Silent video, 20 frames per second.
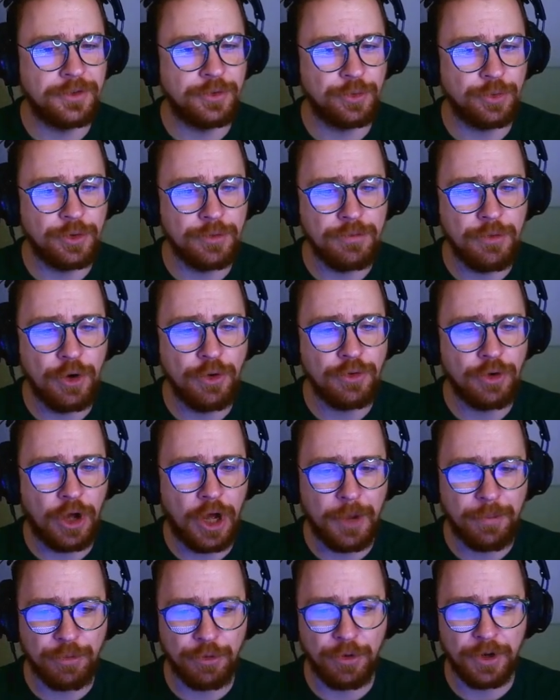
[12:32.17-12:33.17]
the remote
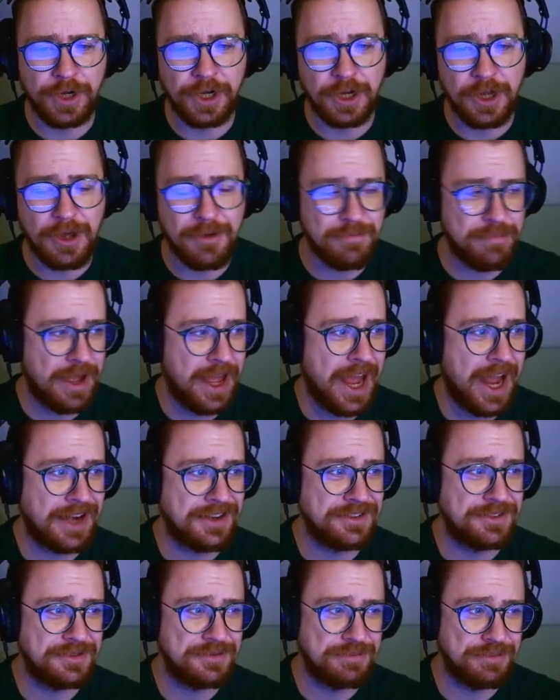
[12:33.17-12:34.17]
operated
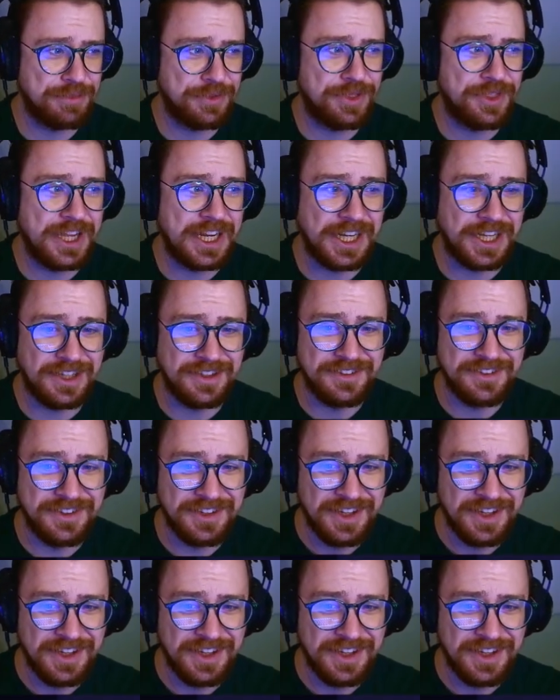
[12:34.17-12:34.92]
compact thing.